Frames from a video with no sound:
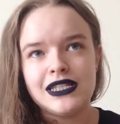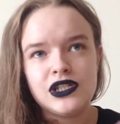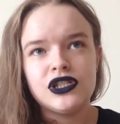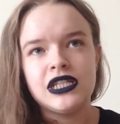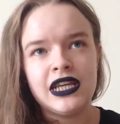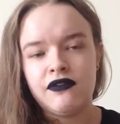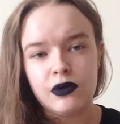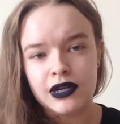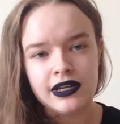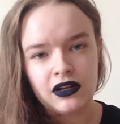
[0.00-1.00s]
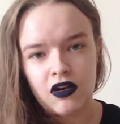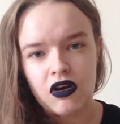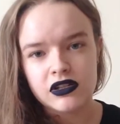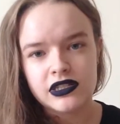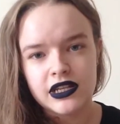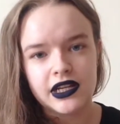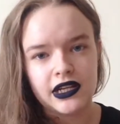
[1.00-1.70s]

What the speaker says: is it does leave you a little lost